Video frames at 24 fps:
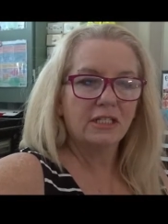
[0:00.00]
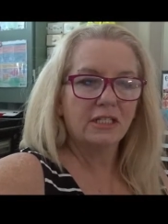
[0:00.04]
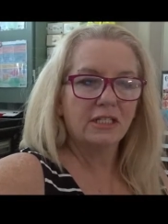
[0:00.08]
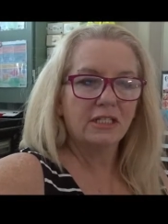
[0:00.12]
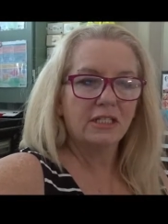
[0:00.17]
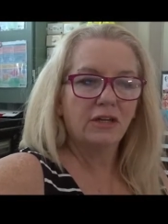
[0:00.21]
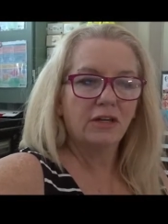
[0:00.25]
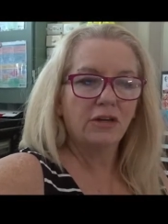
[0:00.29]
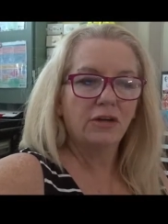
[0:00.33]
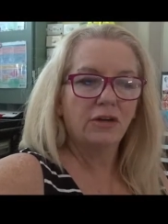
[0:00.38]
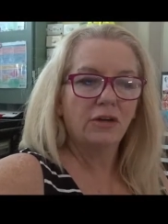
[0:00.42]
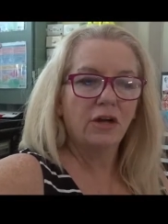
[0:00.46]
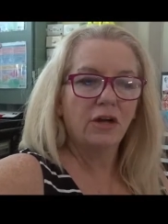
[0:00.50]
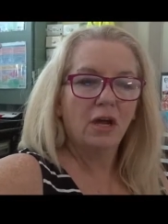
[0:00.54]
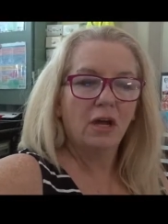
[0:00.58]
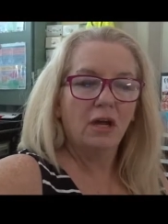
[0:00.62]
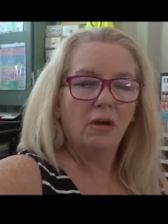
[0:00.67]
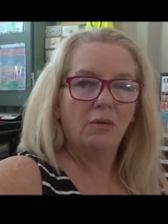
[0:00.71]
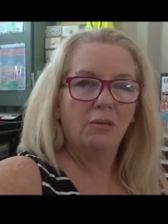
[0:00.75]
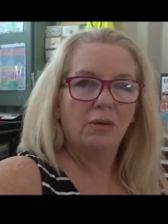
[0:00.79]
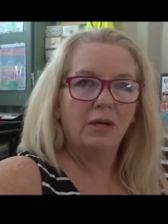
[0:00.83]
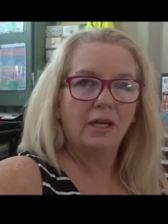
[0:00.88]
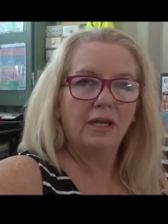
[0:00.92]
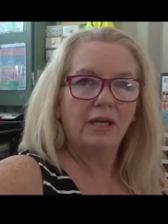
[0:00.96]
So
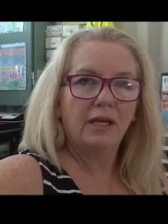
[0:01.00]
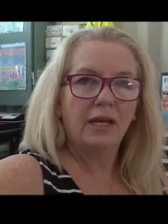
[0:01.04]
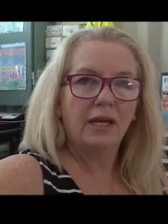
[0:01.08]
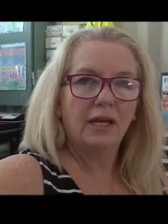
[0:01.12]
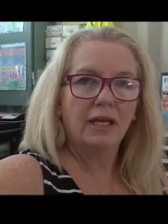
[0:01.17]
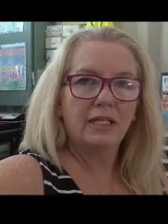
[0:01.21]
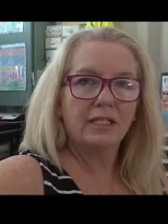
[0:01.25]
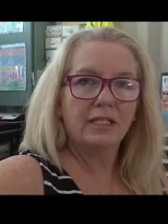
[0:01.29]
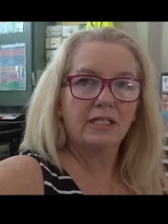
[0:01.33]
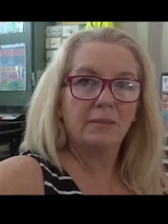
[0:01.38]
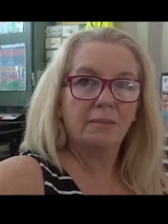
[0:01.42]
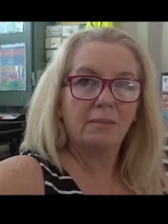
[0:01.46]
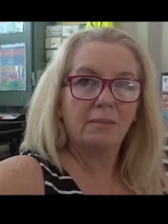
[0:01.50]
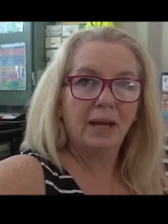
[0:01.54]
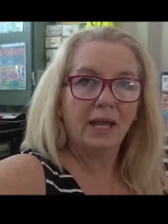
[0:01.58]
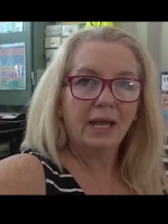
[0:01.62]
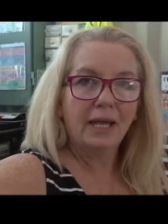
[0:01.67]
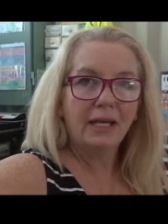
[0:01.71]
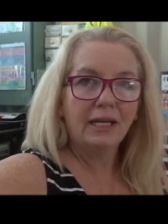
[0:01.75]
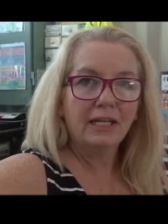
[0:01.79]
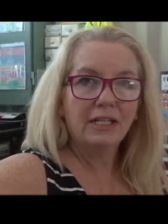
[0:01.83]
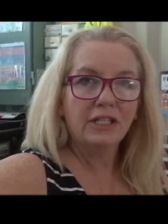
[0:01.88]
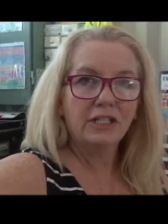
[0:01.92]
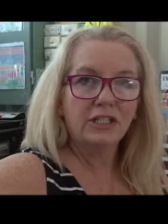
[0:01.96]
we get some
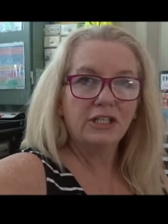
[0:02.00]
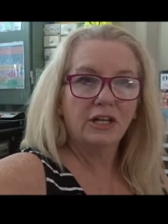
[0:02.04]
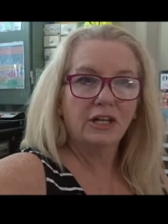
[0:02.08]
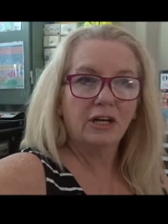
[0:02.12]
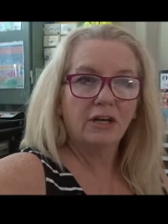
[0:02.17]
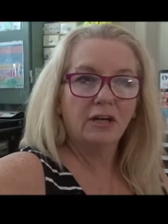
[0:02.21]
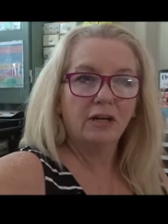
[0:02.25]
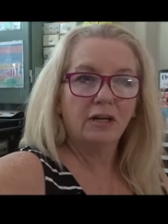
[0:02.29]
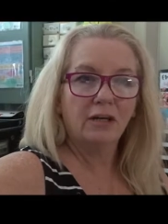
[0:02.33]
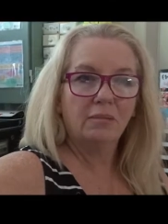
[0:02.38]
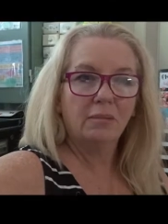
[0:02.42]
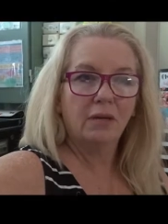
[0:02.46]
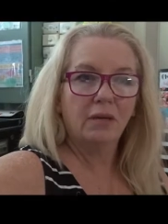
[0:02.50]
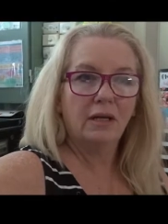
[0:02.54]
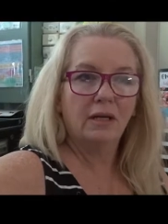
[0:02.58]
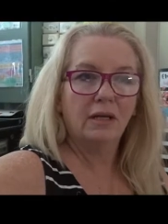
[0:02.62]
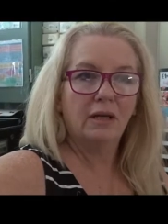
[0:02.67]
planning time